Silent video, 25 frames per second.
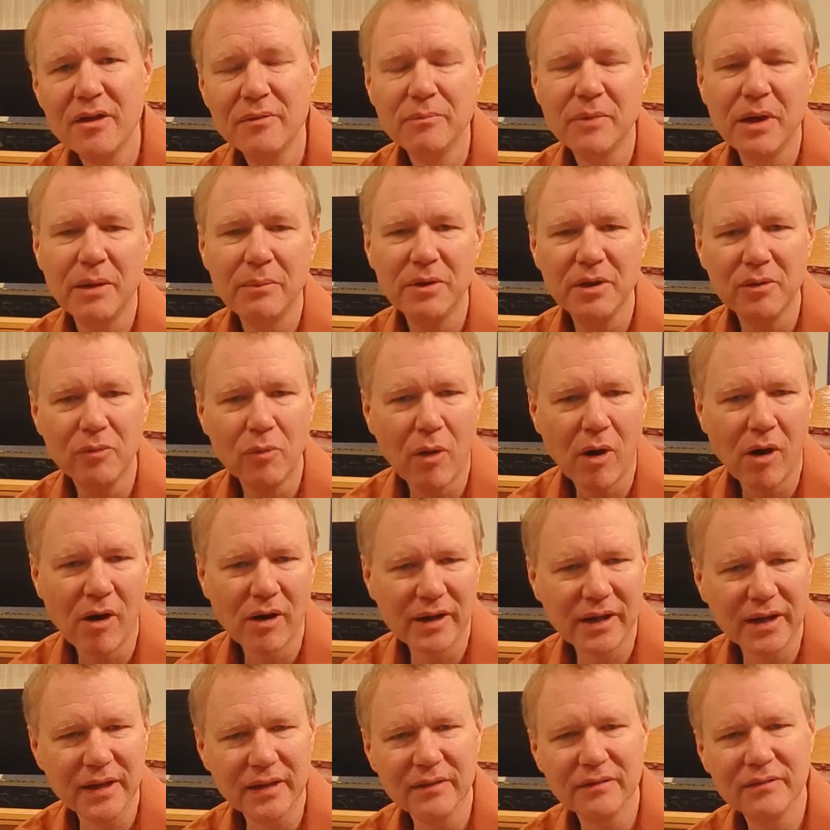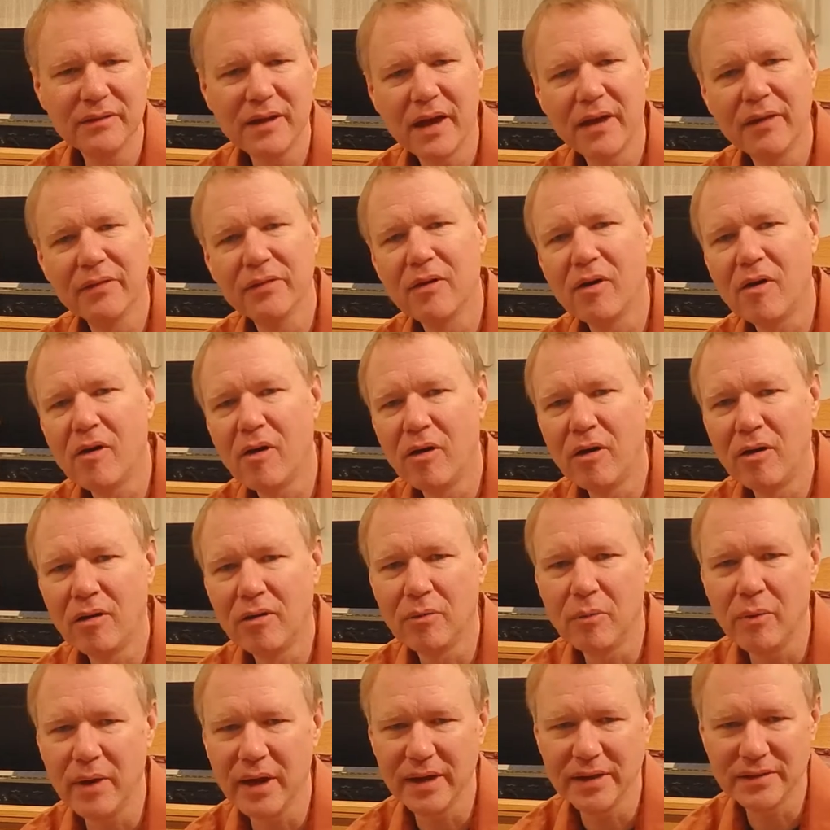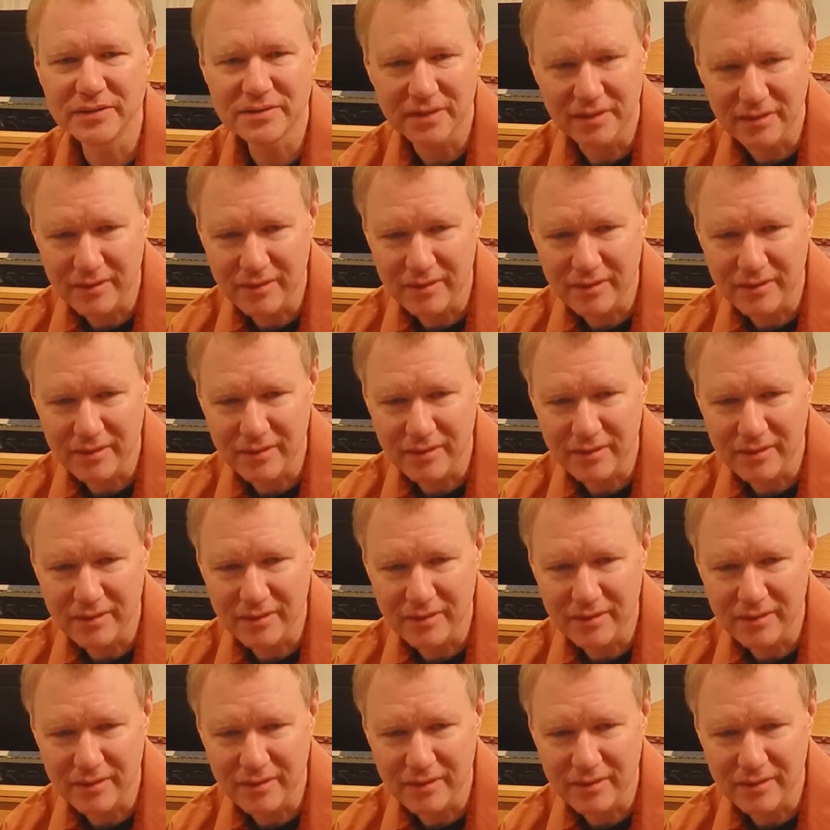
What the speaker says: maybe walking down the hallways